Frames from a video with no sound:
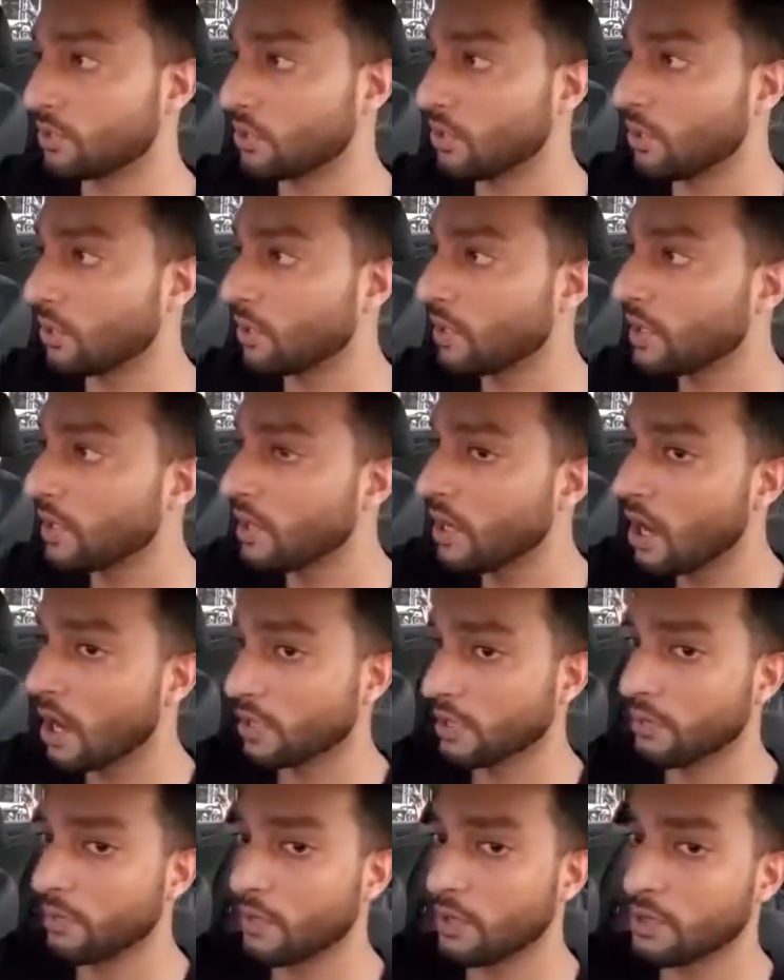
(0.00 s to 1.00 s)
So
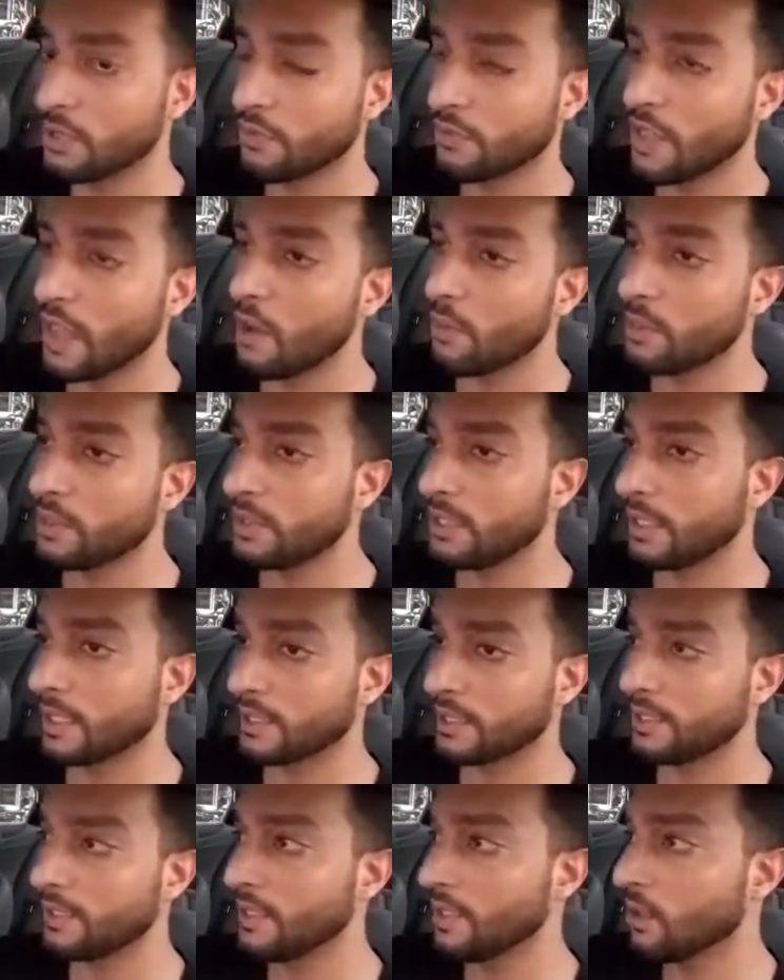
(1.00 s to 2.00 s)
on the verge of that, we see
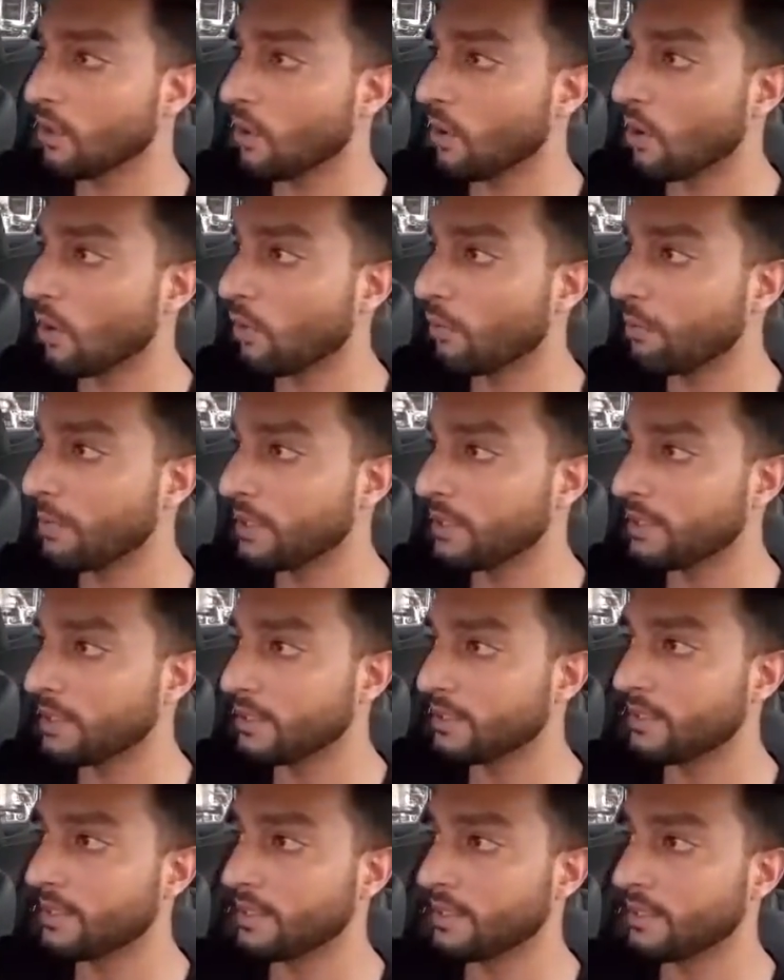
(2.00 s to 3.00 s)
the COO of
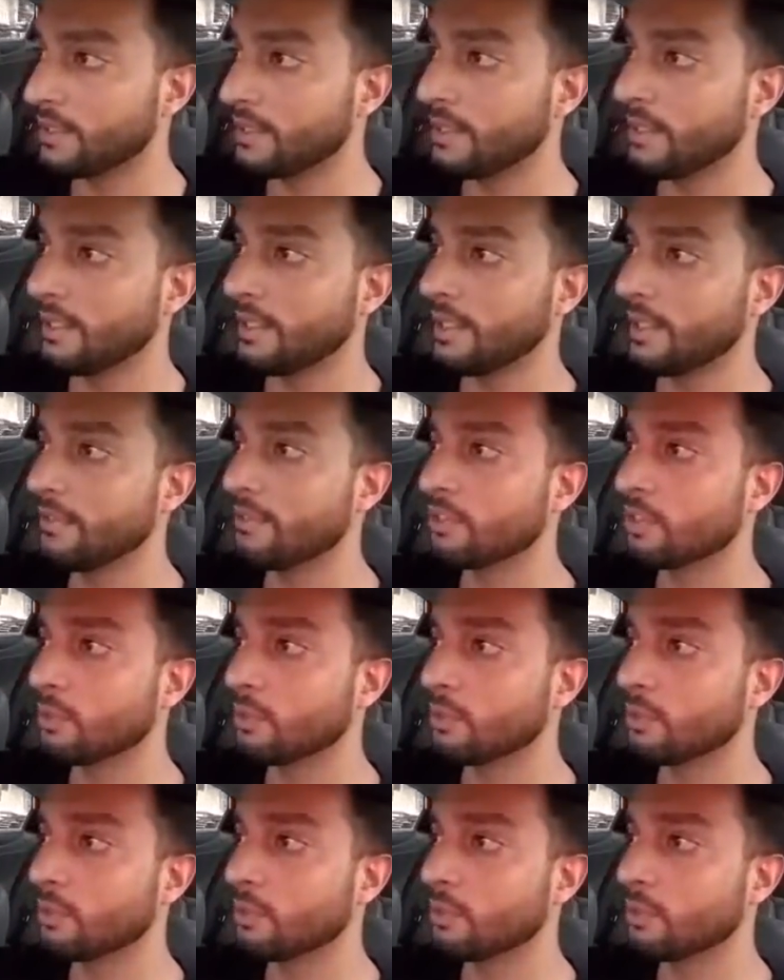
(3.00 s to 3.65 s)
BTCC leave.